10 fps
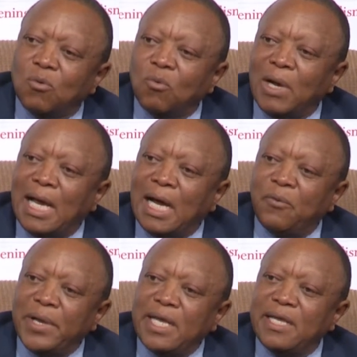Where are
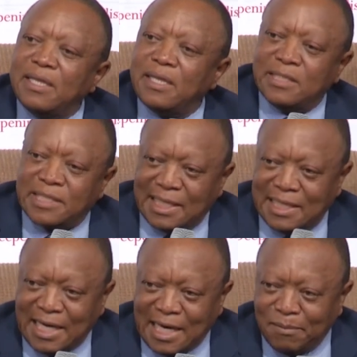we? They said
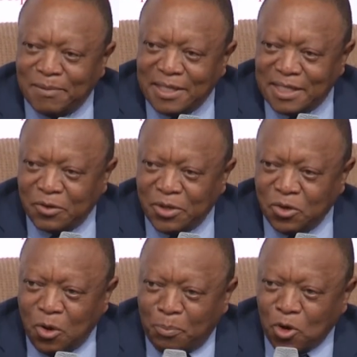they're going
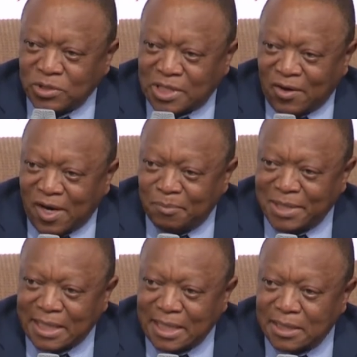to oppose our
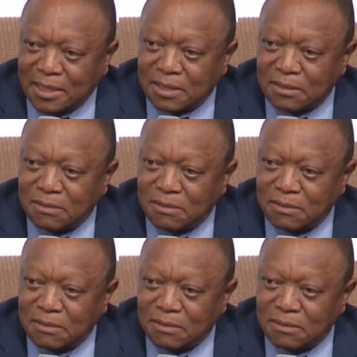application.